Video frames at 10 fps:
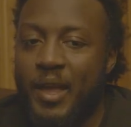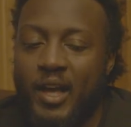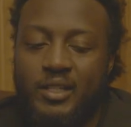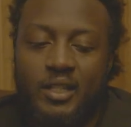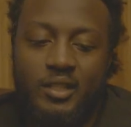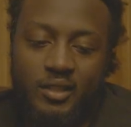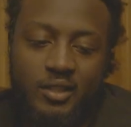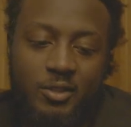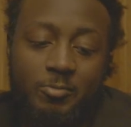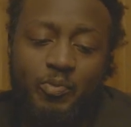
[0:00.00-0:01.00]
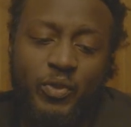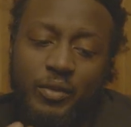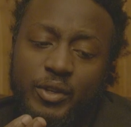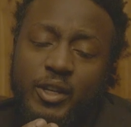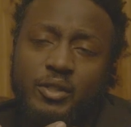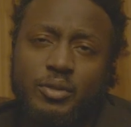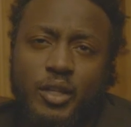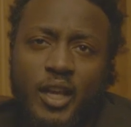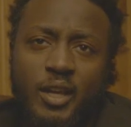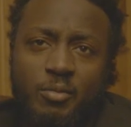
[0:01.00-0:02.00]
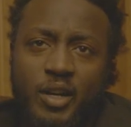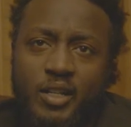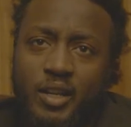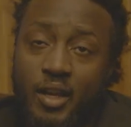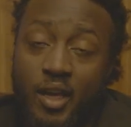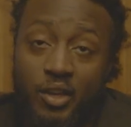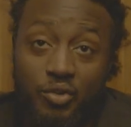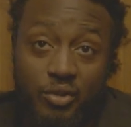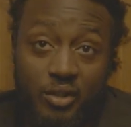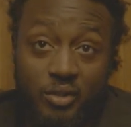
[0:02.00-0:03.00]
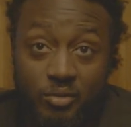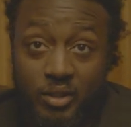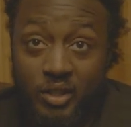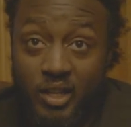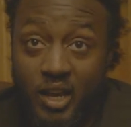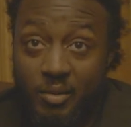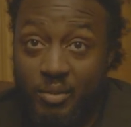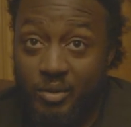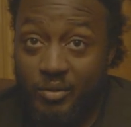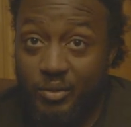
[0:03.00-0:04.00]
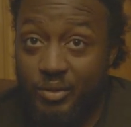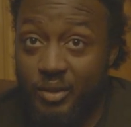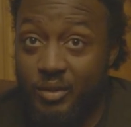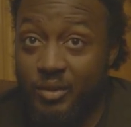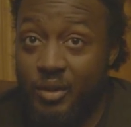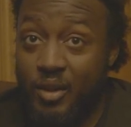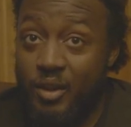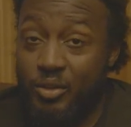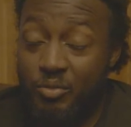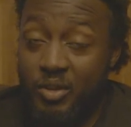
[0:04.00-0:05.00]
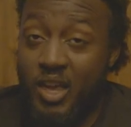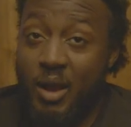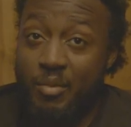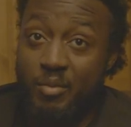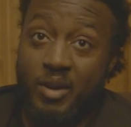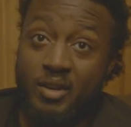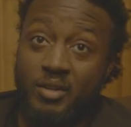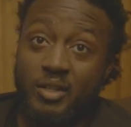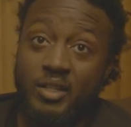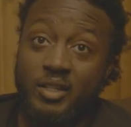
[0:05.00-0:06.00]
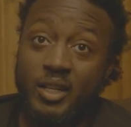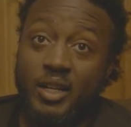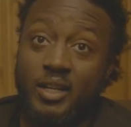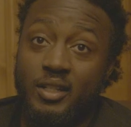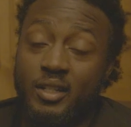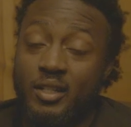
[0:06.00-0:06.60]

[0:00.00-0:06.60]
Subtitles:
I say this, though. If you go to a game, right, and you see 20 if you see 3 cameramen on each side,